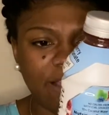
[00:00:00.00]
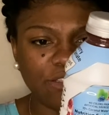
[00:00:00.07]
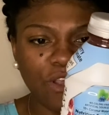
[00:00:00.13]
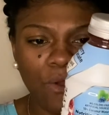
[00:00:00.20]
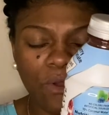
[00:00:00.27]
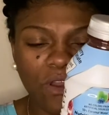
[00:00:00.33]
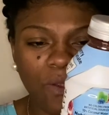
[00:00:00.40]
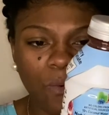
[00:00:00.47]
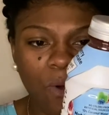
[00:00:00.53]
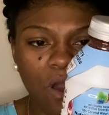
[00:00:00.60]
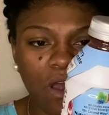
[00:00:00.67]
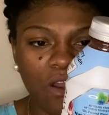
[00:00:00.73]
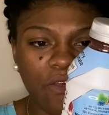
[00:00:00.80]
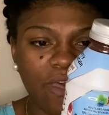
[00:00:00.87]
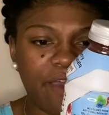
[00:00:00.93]
coconut
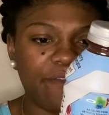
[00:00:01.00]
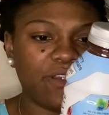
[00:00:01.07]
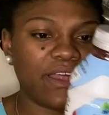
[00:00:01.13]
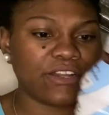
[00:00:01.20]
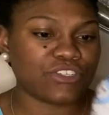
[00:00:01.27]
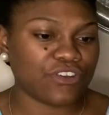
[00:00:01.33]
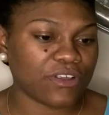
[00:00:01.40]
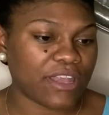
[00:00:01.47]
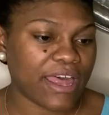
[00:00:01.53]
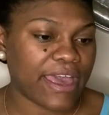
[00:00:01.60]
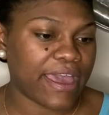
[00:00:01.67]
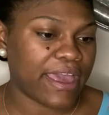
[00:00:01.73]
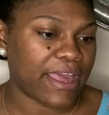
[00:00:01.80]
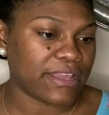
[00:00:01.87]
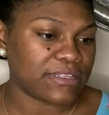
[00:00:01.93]
water, they have
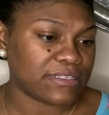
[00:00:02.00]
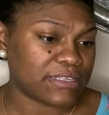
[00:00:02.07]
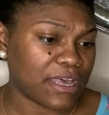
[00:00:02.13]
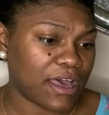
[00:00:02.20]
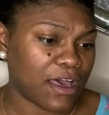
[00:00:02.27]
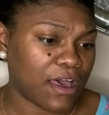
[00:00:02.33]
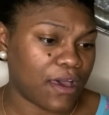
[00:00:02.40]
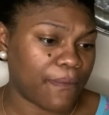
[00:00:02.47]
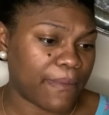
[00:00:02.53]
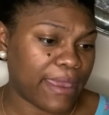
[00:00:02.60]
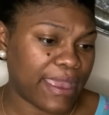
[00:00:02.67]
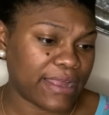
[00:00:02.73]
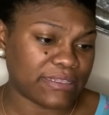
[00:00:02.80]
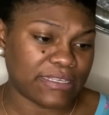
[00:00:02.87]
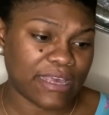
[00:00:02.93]
electrolytes,
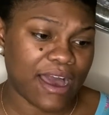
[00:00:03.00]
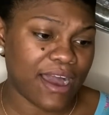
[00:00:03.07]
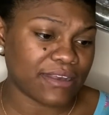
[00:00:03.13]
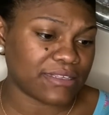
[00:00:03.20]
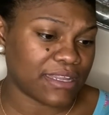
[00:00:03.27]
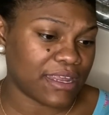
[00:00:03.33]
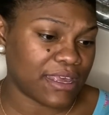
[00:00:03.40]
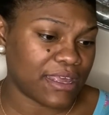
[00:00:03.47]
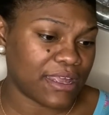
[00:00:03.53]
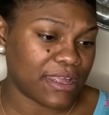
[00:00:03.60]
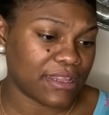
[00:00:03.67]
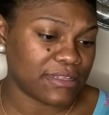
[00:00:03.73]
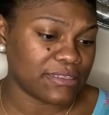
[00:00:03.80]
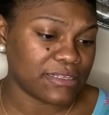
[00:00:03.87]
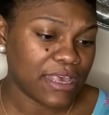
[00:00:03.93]

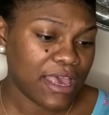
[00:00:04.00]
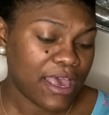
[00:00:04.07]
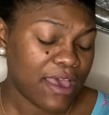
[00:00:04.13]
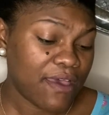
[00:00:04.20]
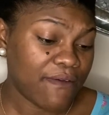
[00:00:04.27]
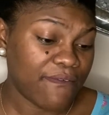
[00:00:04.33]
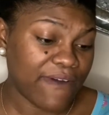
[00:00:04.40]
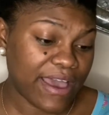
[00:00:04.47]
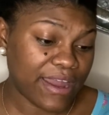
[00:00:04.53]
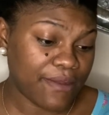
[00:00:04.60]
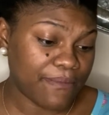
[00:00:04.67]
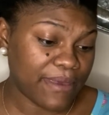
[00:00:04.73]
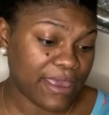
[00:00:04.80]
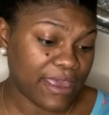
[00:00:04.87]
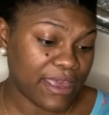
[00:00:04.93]
antioxidants,
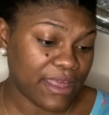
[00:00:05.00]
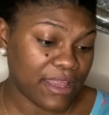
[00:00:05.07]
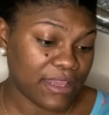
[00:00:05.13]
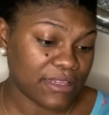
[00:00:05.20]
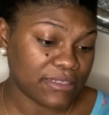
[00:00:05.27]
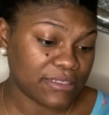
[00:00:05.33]
vitamins,